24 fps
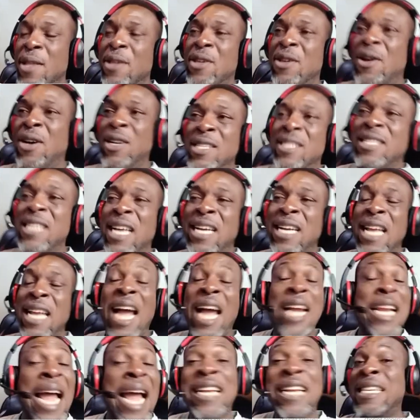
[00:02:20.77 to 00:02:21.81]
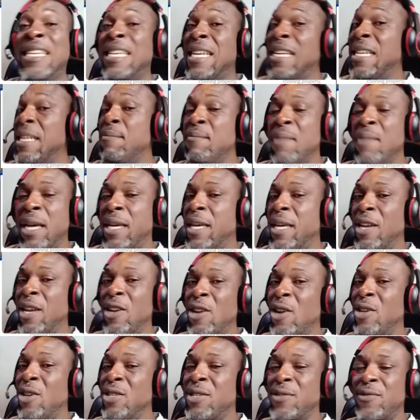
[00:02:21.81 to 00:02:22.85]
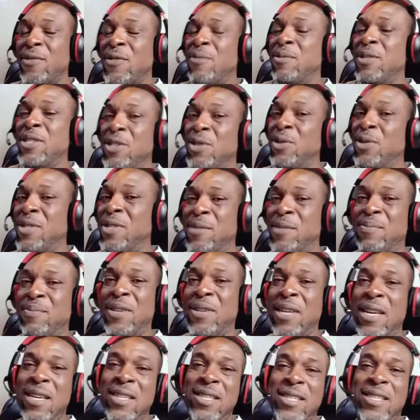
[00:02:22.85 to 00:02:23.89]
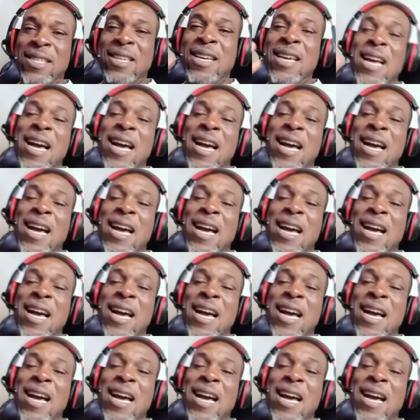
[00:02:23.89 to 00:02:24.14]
You understand? I didn't make a loss from COTPS.